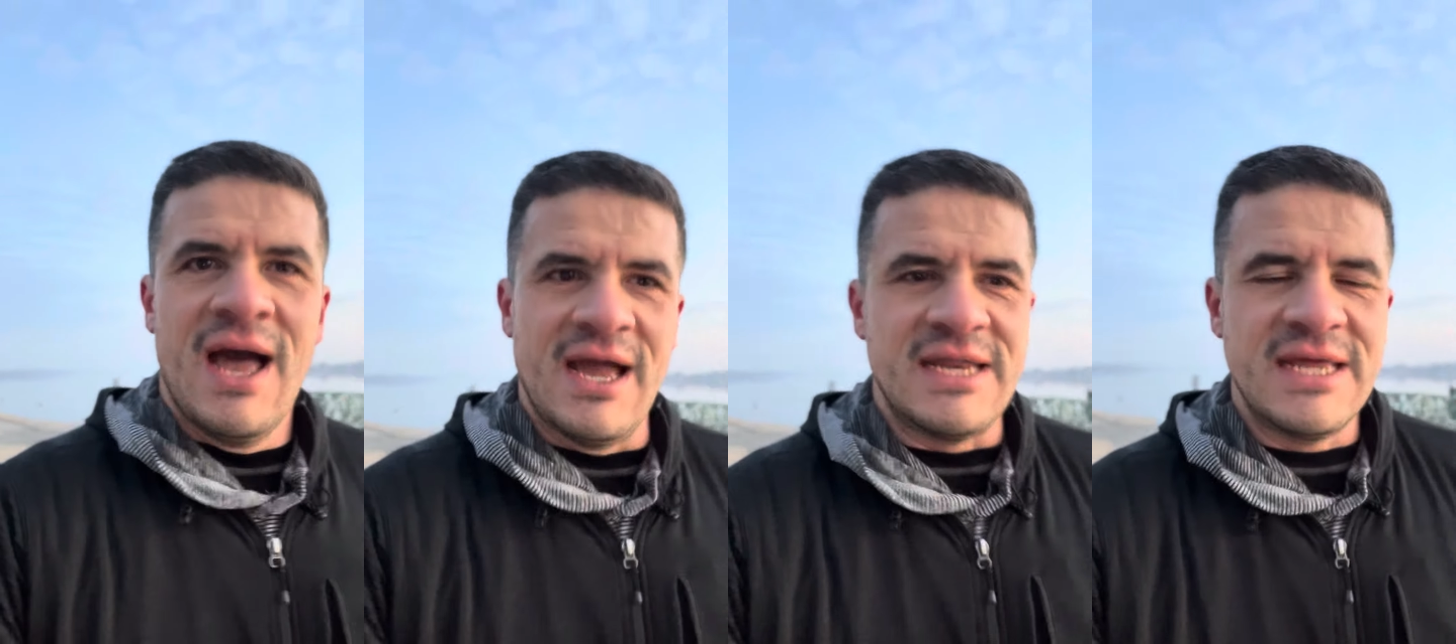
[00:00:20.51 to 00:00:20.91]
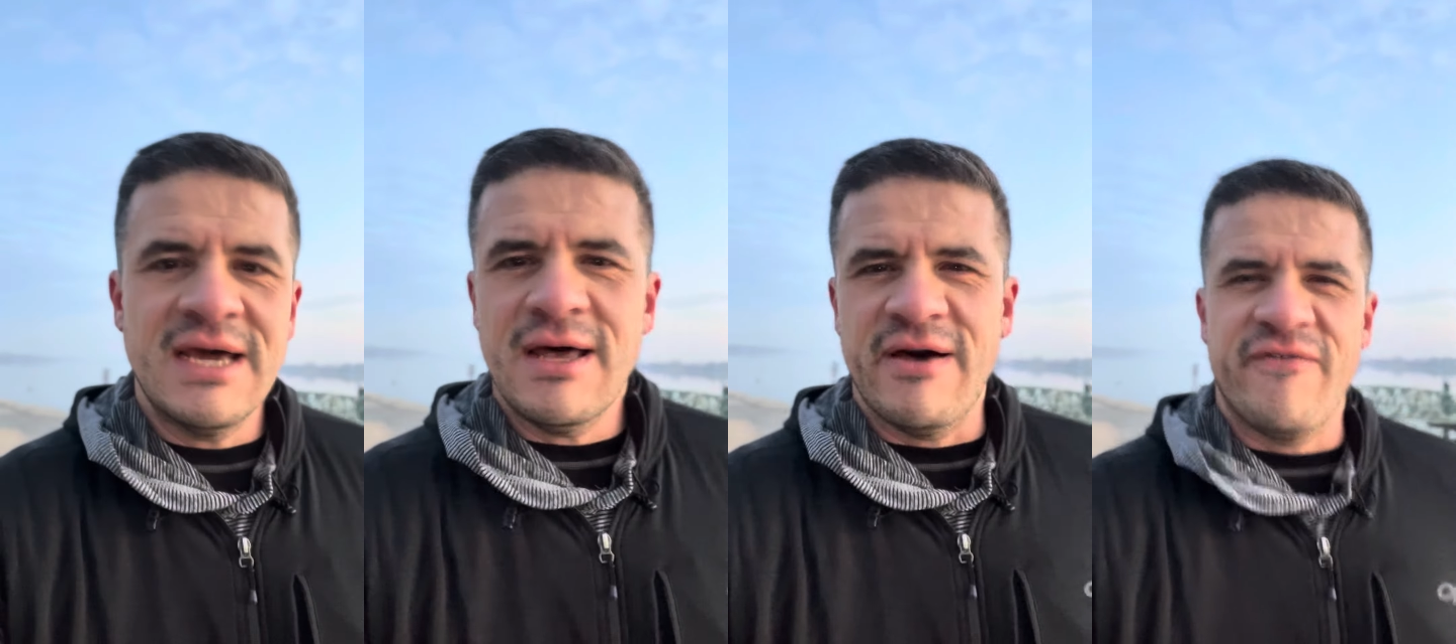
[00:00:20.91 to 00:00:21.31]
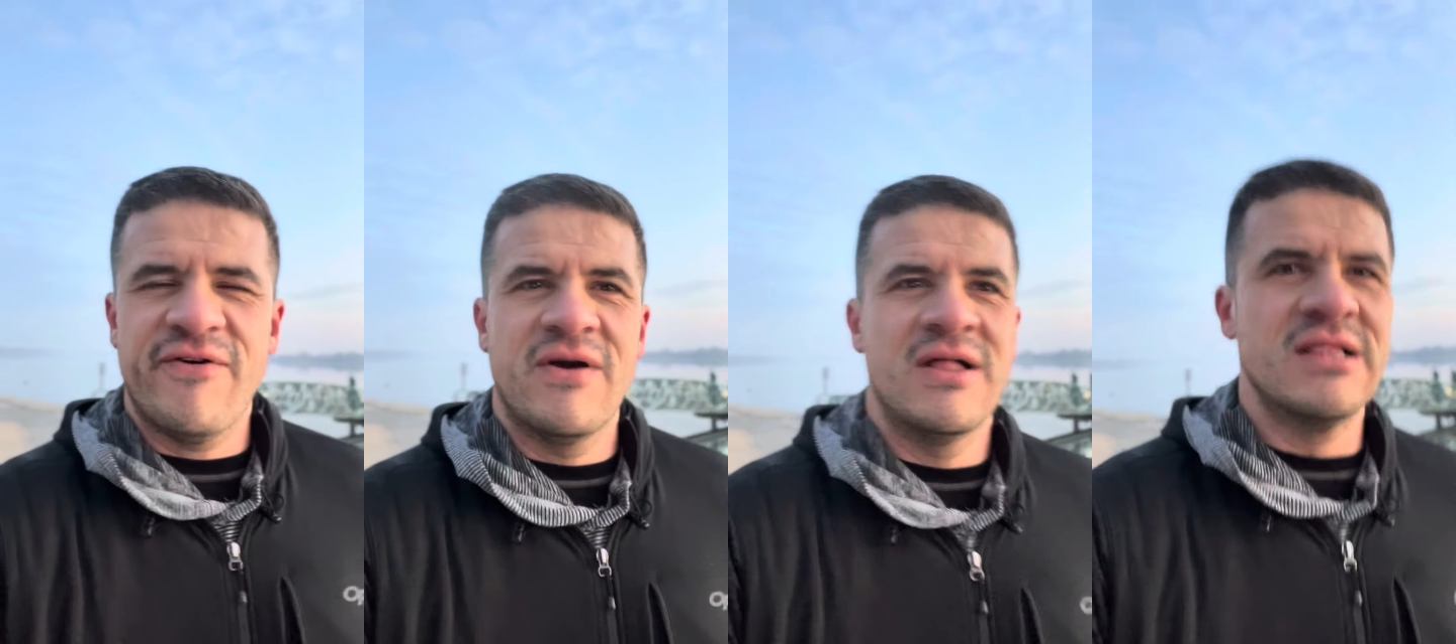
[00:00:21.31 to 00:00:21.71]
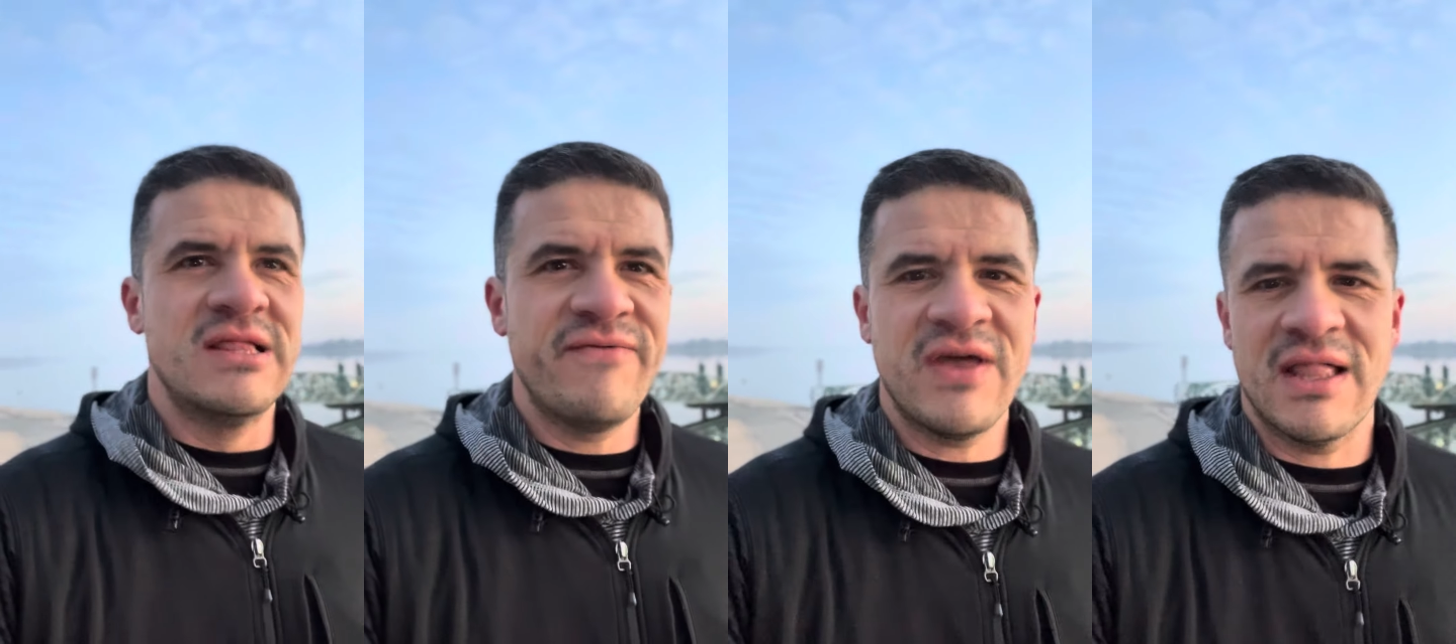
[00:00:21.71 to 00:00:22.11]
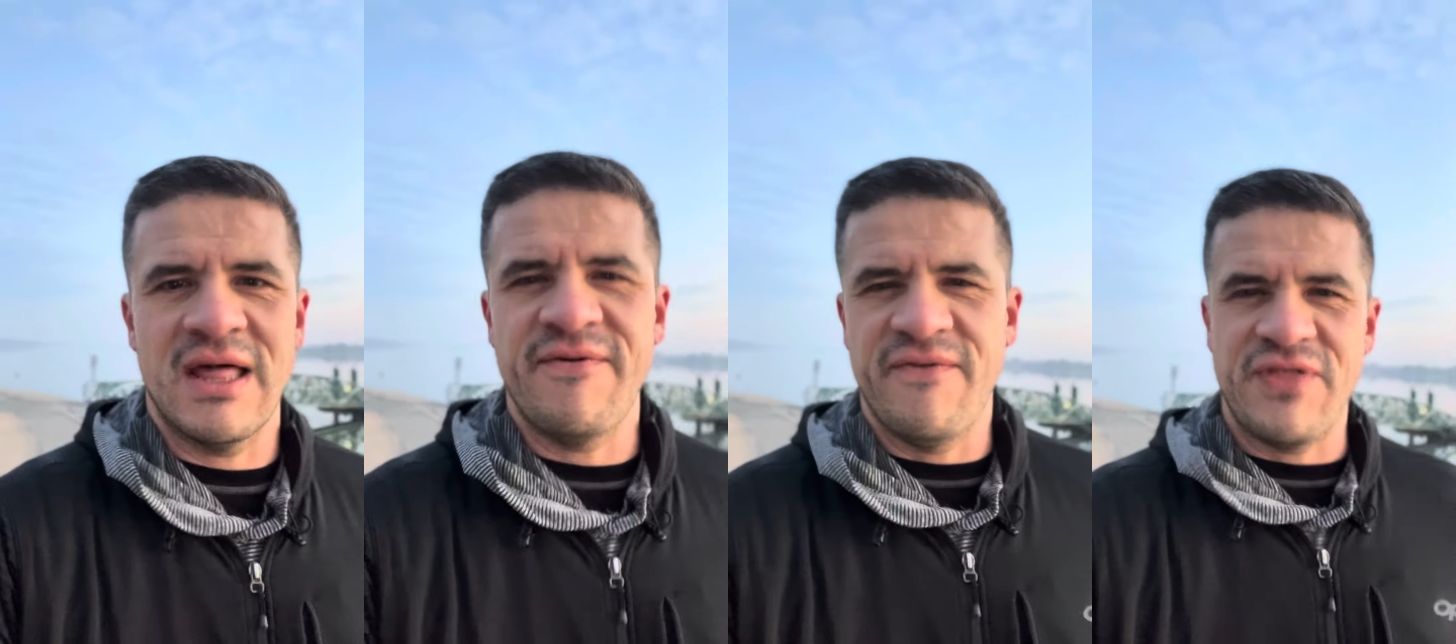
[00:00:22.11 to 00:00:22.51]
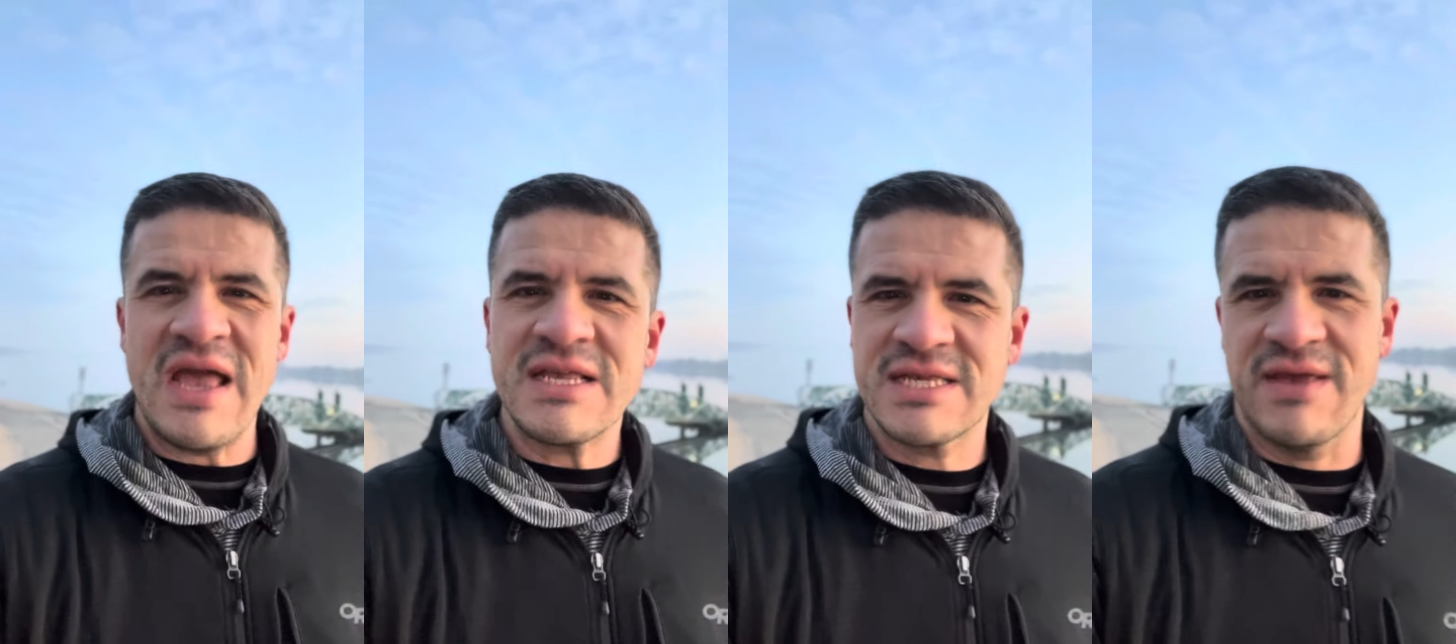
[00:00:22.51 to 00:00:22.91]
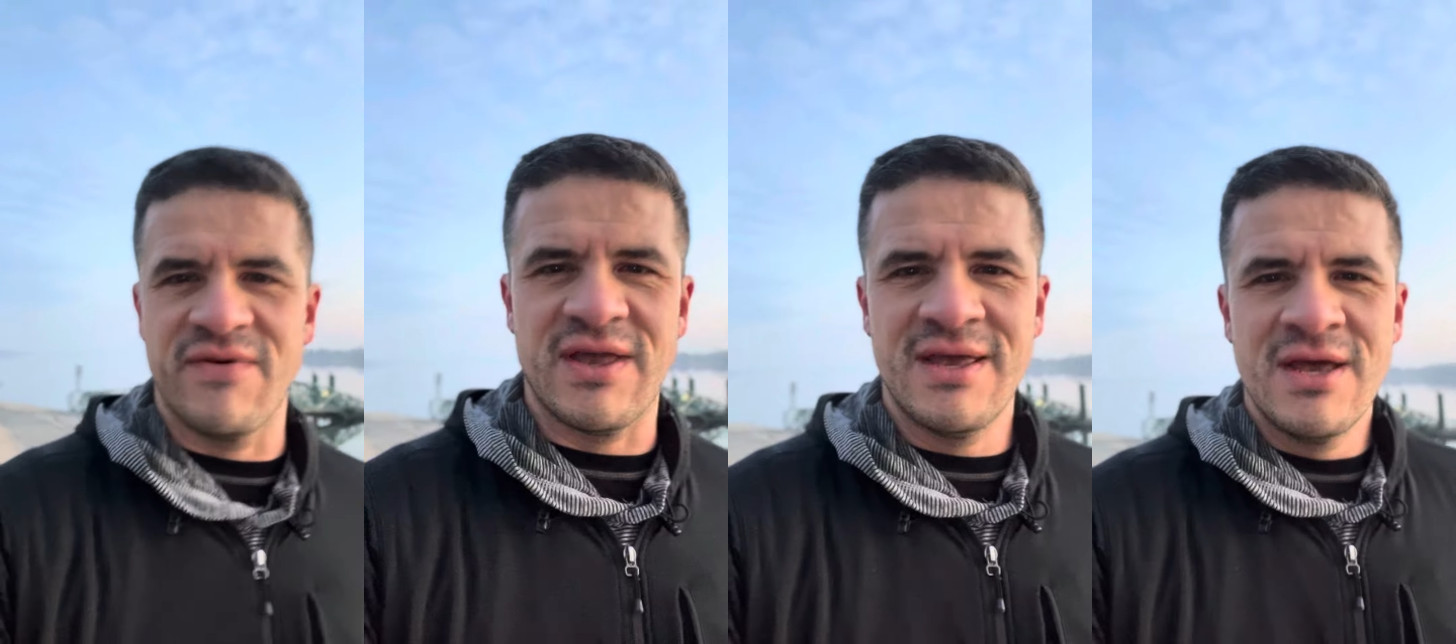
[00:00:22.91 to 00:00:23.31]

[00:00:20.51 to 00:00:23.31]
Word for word: idea of living a life of thanksgiving.